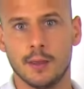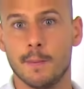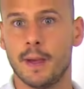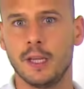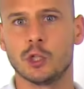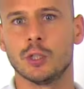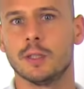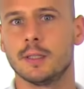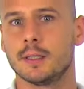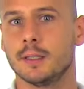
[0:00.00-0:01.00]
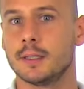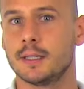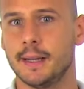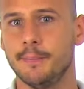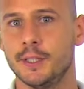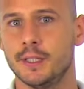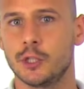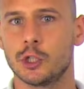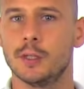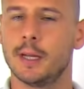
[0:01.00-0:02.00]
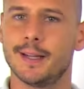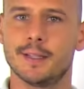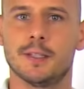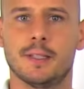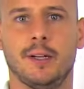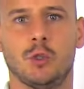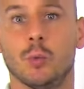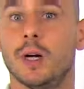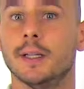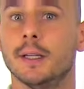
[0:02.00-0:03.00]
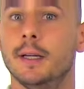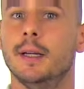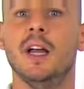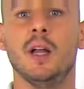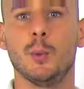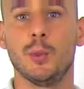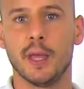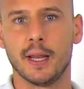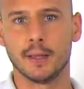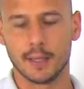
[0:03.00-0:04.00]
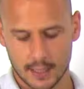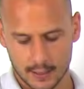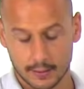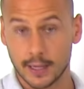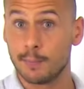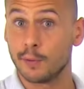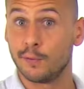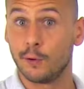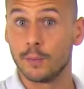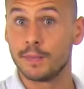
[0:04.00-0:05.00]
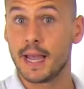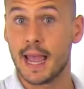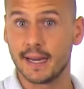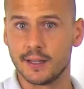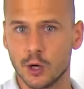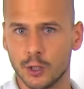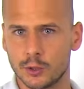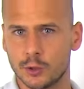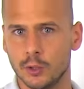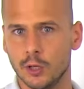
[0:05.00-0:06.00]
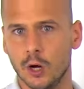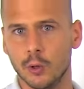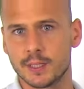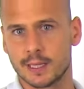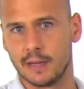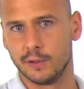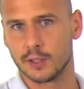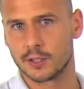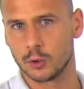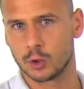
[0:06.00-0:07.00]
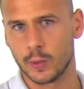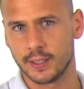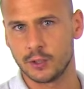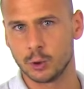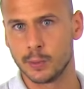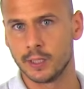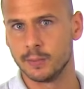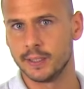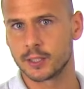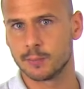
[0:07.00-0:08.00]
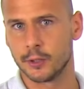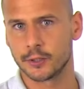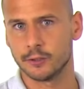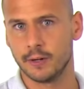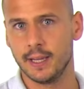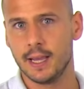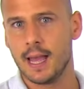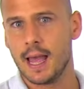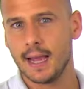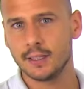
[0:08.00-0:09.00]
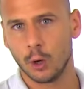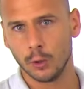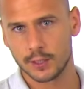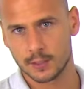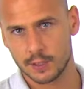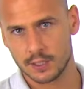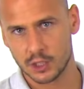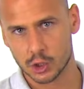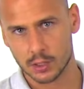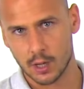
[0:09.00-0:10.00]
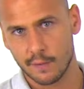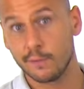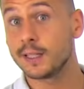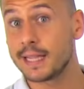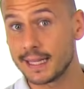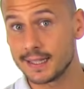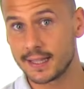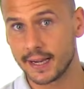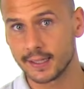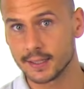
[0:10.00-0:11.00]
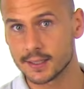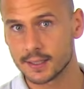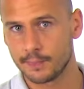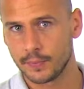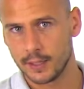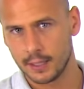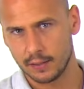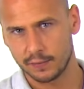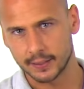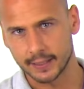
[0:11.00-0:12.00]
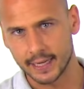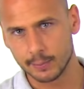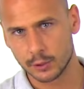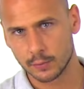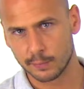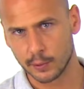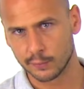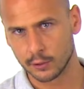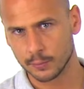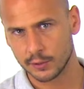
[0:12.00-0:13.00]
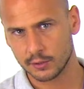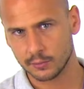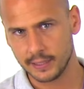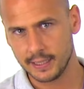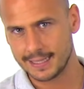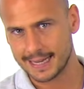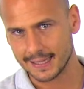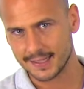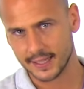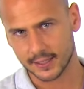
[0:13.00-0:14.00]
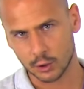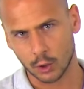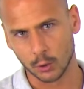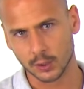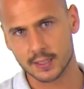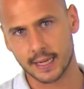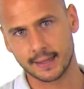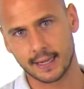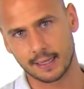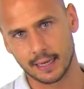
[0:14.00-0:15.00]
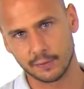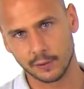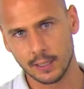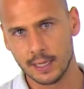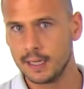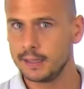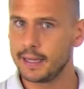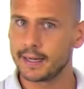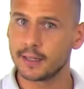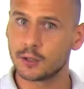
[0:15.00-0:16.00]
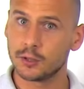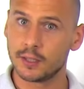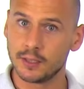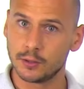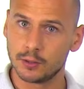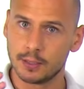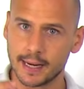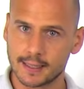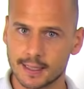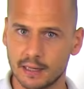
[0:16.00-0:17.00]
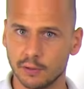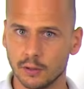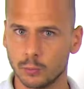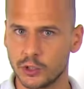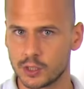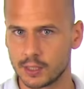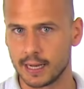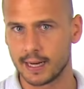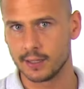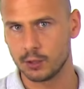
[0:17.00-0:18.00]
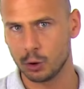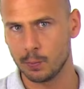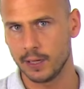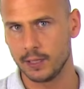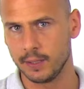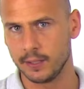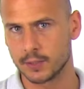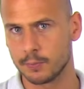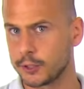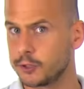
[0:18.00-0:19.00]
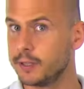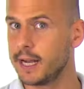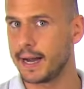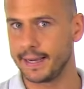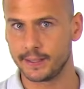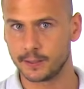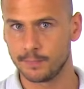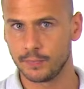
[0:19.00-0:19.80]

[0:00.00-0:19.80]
The patient is in the same position as in stage one. Then, they perform the head nod to the lowest level, so twenty-two millimeters mercury, and hold this position for ten seconds. If they are able to perform three ten second holds at that level, they can continue to the next level, which is again two millimeters mercury higher.